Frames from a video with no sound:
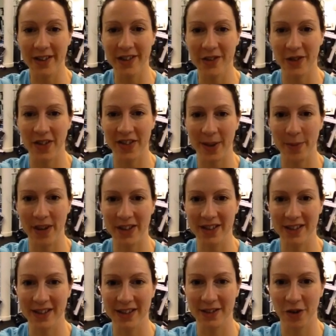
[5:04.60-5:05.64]

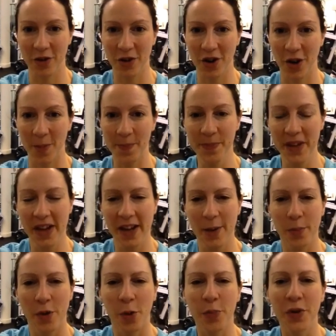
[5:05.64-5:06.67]
strengthambassadors.com,
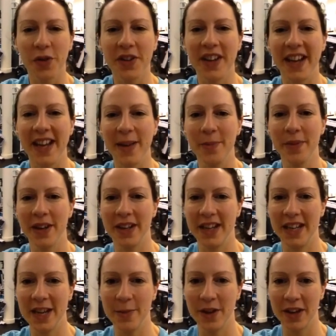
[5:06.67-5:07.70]
pop your name and
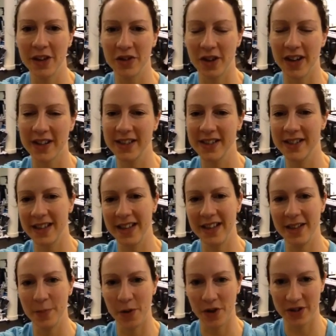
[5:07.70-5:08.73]
email address in
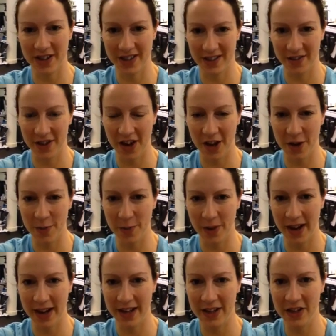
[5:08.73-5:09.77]
the boxes on the
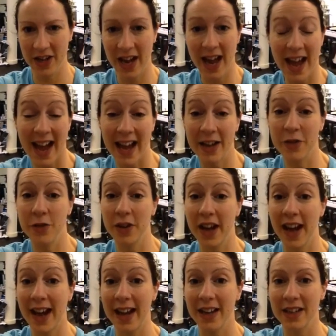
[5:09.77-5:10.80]
homepage, and you'll get
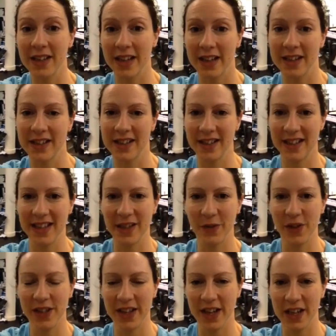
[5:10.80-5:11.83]
access to these
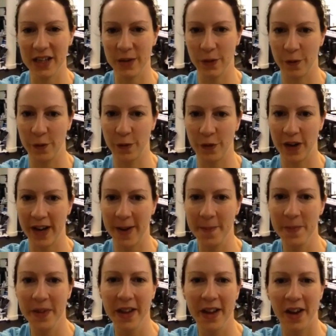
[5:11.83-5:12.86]
videos for free.
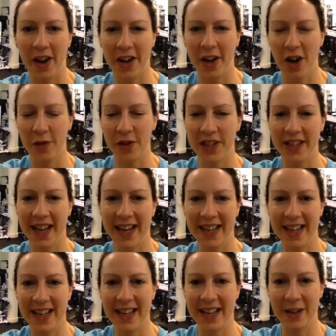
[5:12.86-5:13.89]
I cover
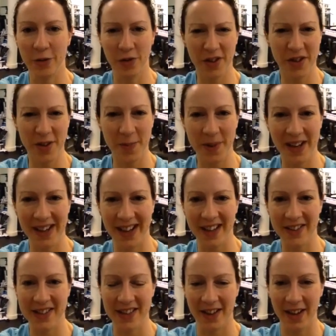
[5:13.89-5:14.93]
technique in all of the big
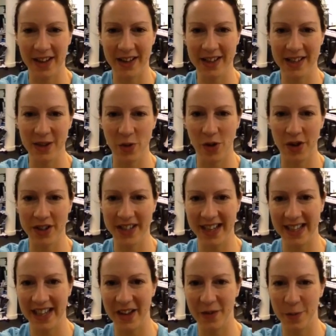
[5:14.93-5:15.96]
lifts like squat,
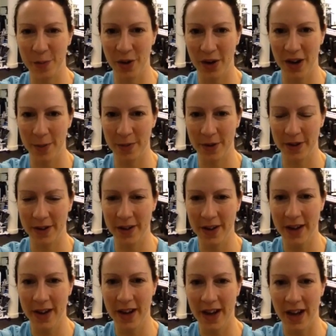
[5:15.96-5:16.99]
deadlift, pull up
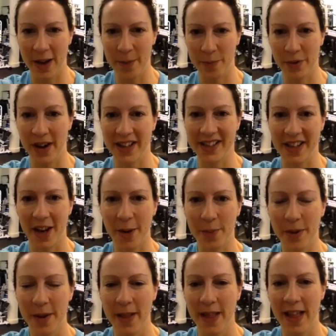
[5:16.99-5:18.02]
and press
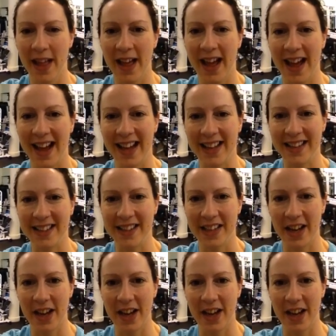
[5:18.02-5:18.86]
up, and